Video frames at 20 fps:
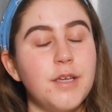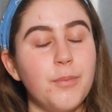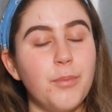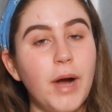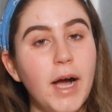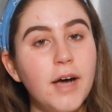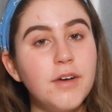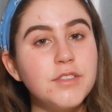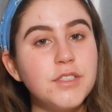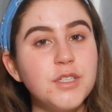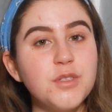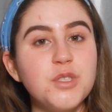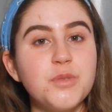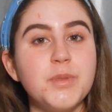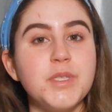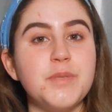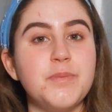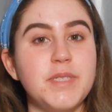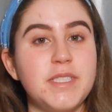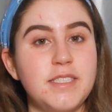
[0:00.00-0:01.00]
Brows are
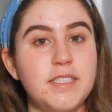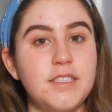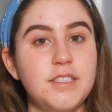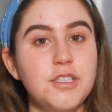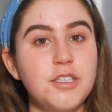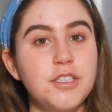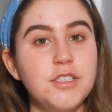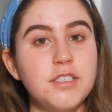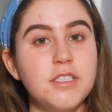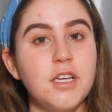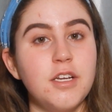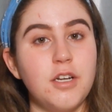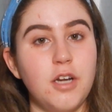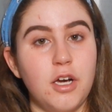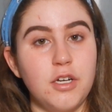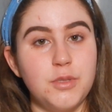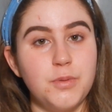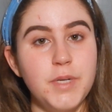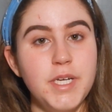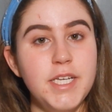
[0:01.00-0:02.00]
supposed to be sisters,
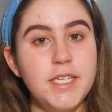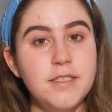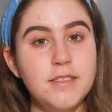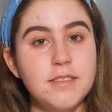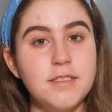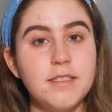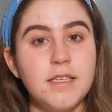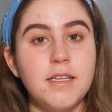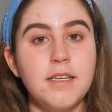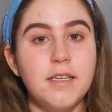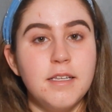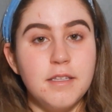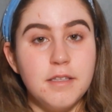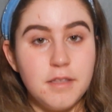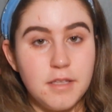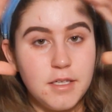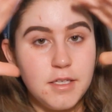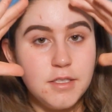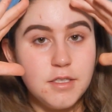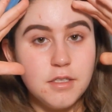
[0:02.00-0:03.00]
not twins.
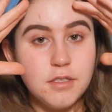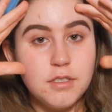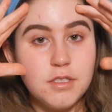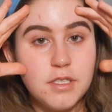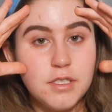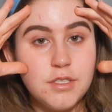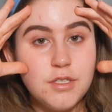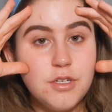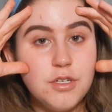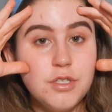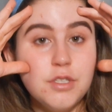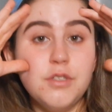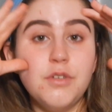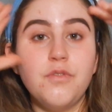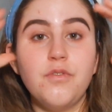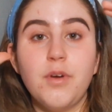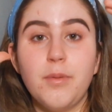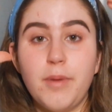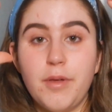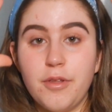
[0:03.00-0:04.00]
These are sisters
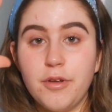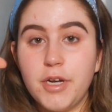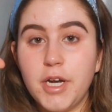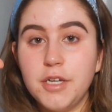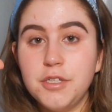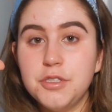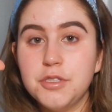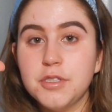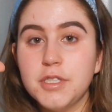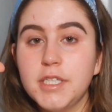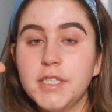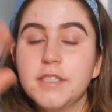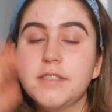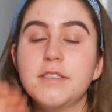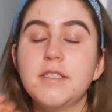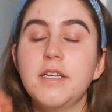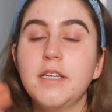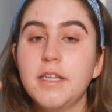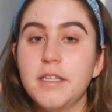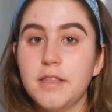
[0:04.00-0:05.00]
from other
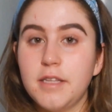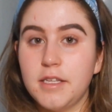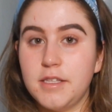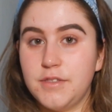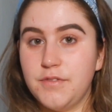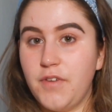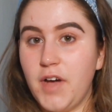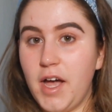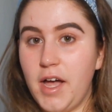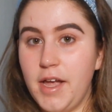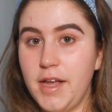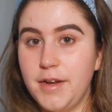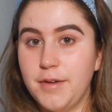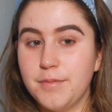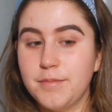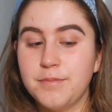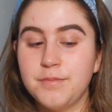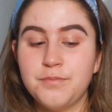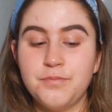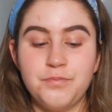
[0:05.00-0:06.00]
countries. That's
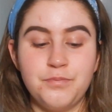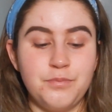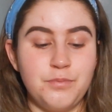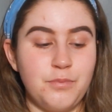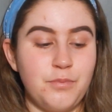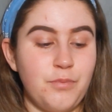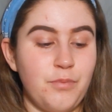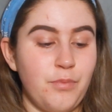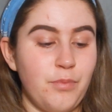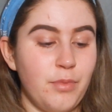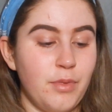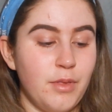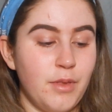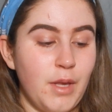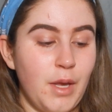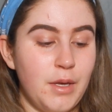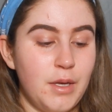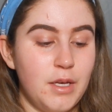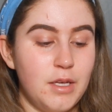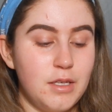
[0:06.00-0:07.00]
fine.
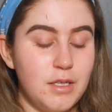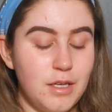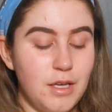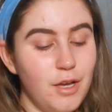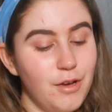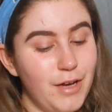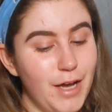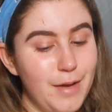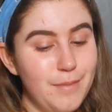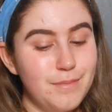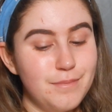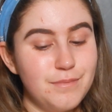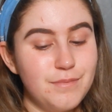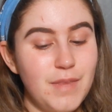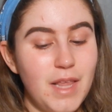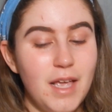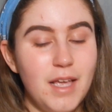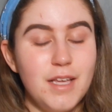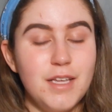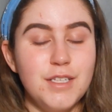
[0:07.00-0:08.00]
Okay,
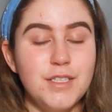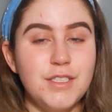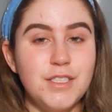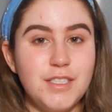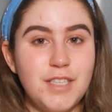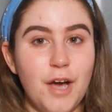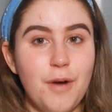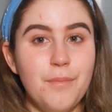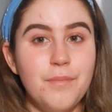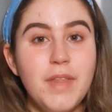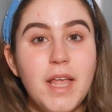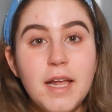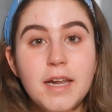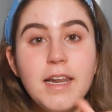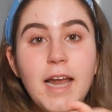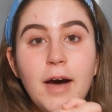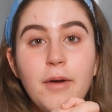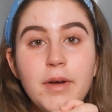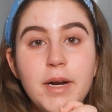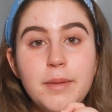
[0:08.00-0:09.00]
so
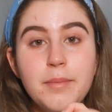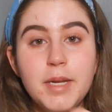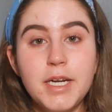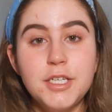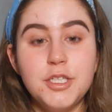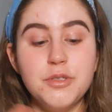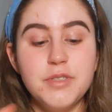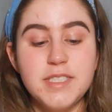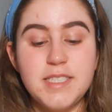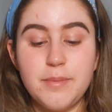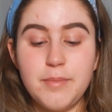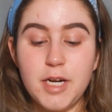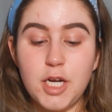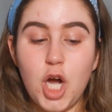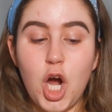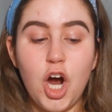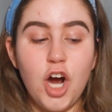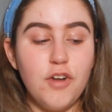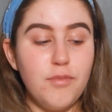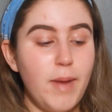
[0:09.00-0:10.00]
now what I'm going to do is I'm going
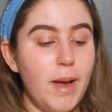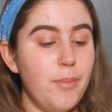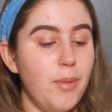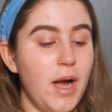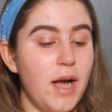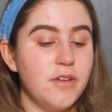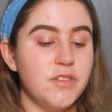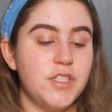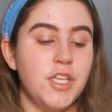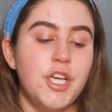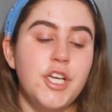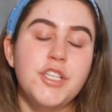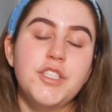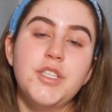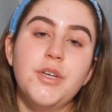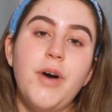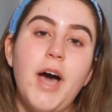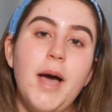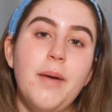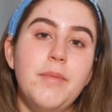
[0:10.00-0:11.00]
to carve my brows.
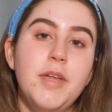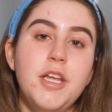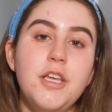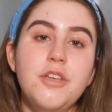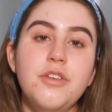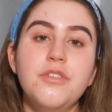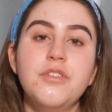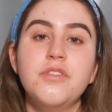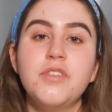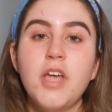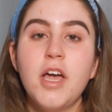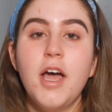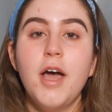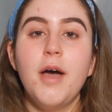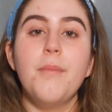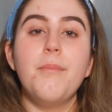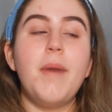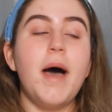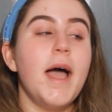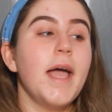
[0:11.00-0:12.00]
So I'm going to use
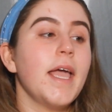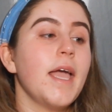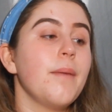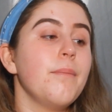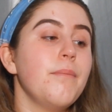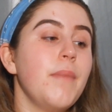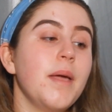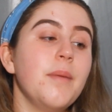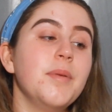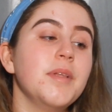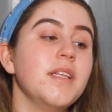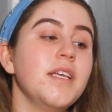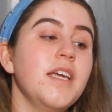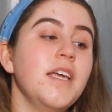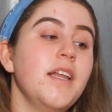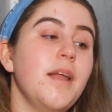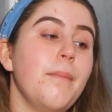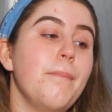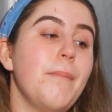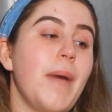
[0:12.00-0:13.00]
my
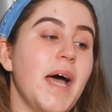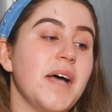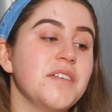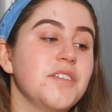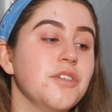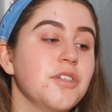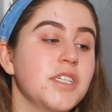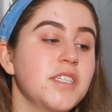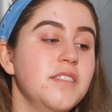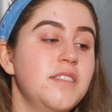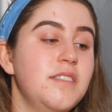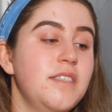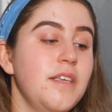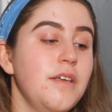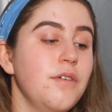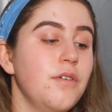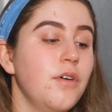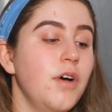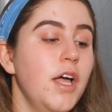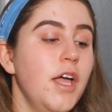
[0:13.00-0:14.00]
Maybelline Master
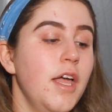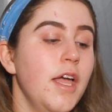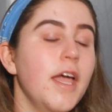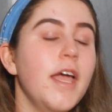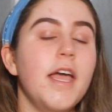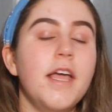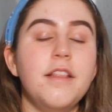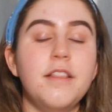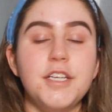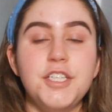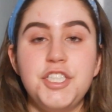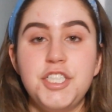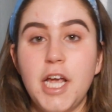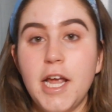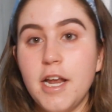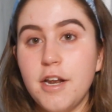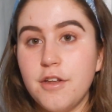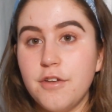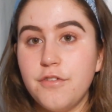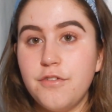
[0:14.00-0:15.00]
Conceal in the
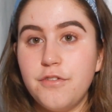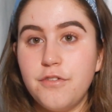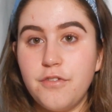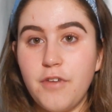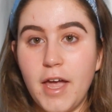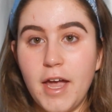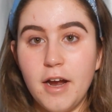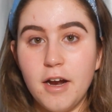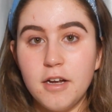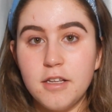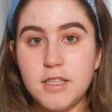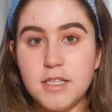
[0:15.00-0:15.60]
shade Fair.